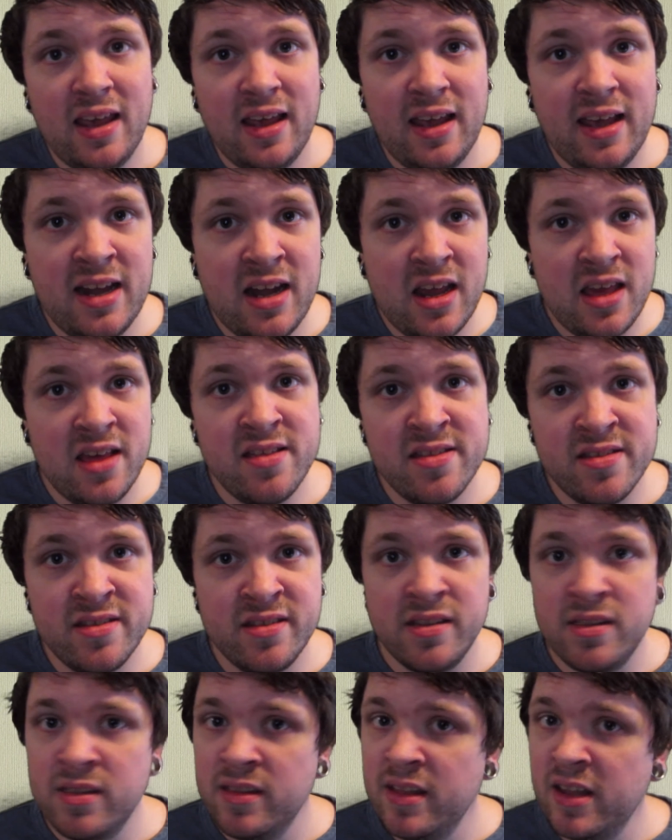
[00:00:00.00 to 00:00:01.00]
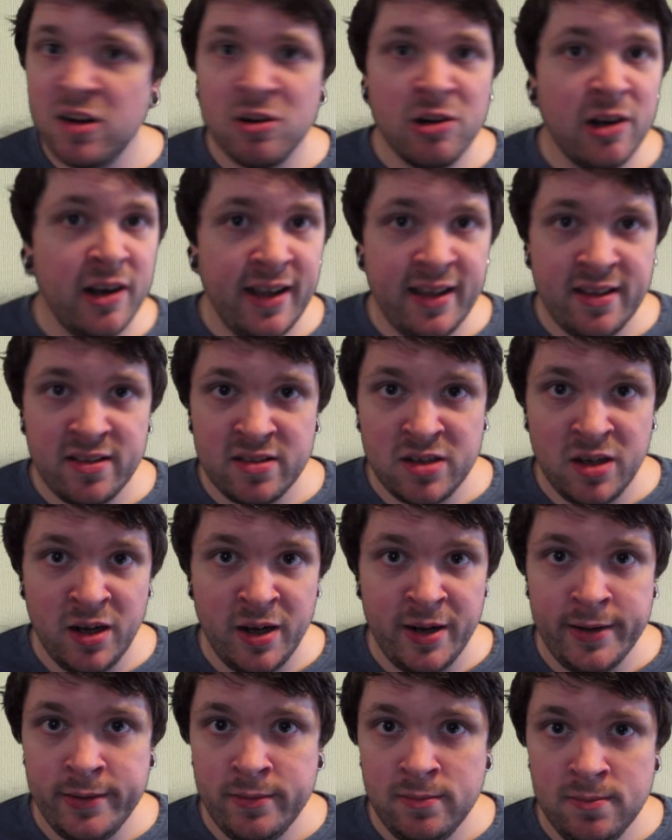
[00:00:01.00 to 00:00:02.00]
and isn't nearly as
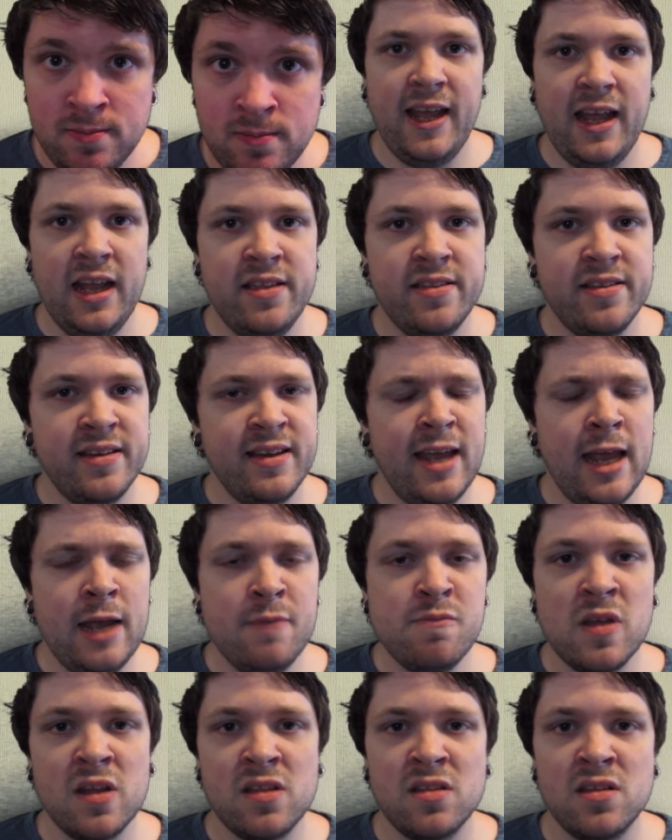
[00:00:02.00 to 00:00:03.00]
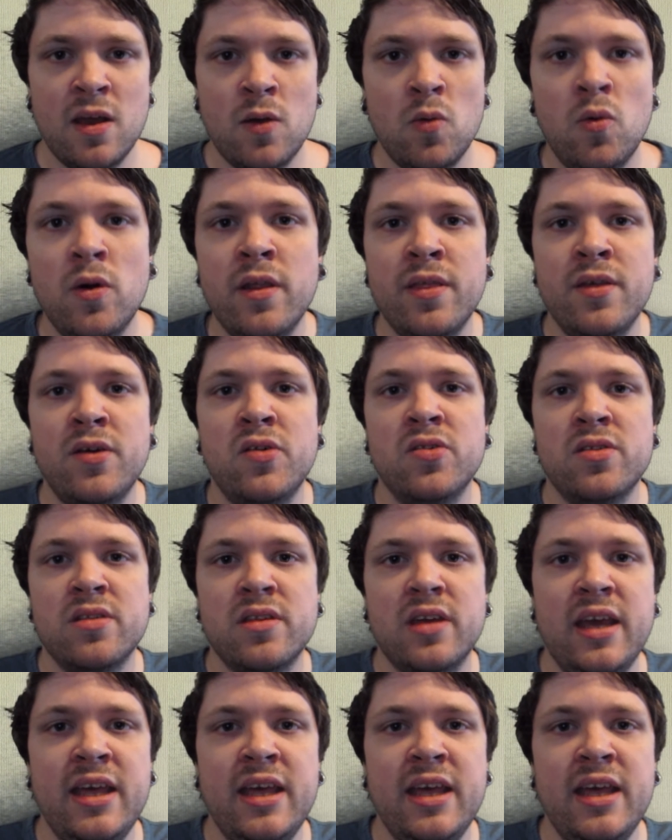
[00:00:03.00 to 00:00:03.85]
good. It's a game that's like one of those